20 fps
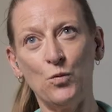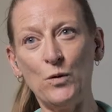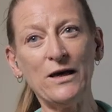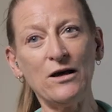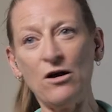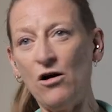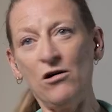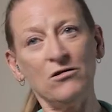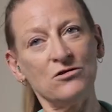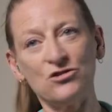we
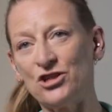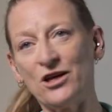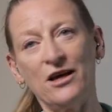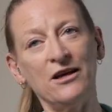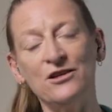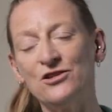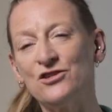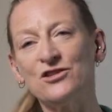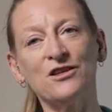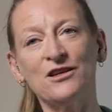can't
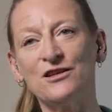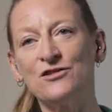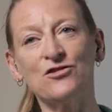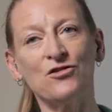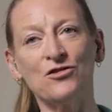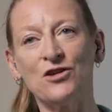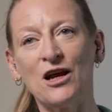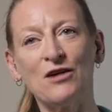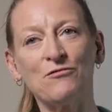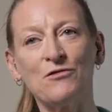change things
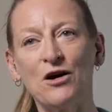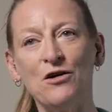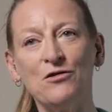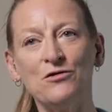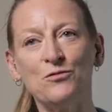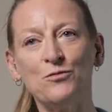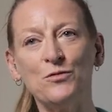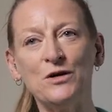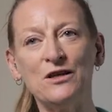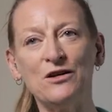on our
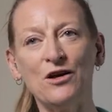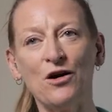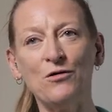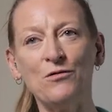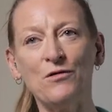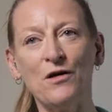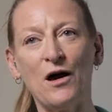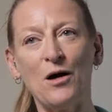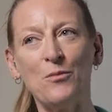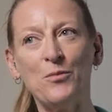own and we know
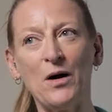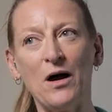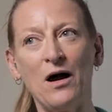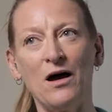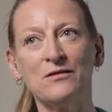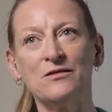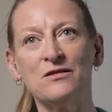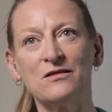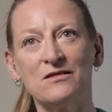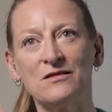that, but
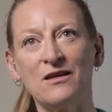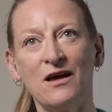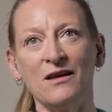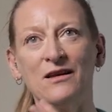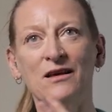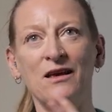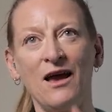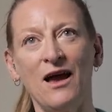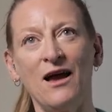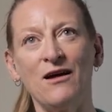
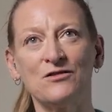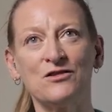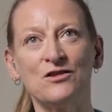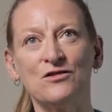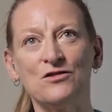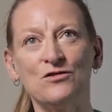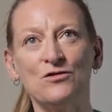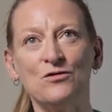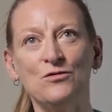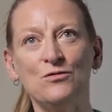understanding how to
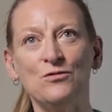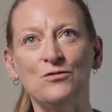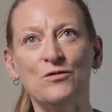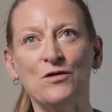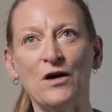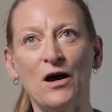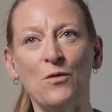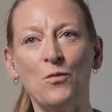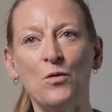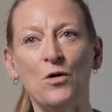do
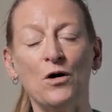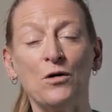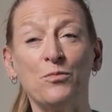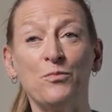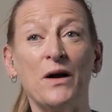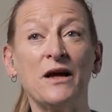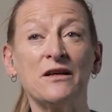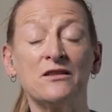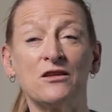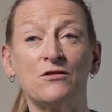that work
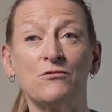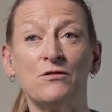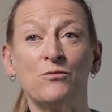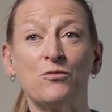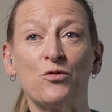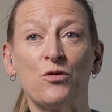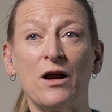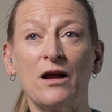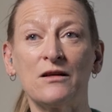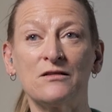better in
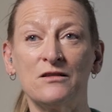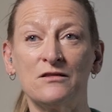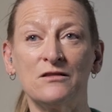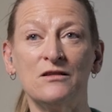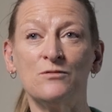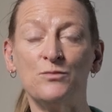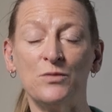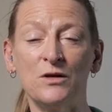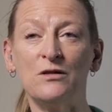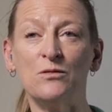practice
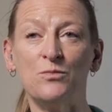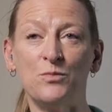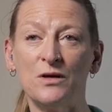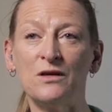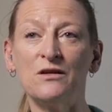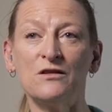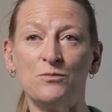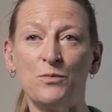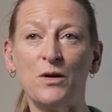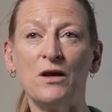has been the
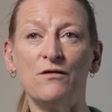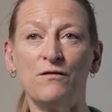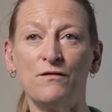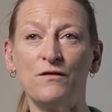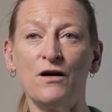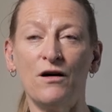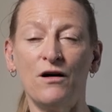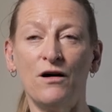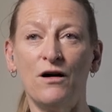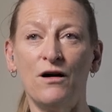biggest
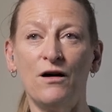benefit.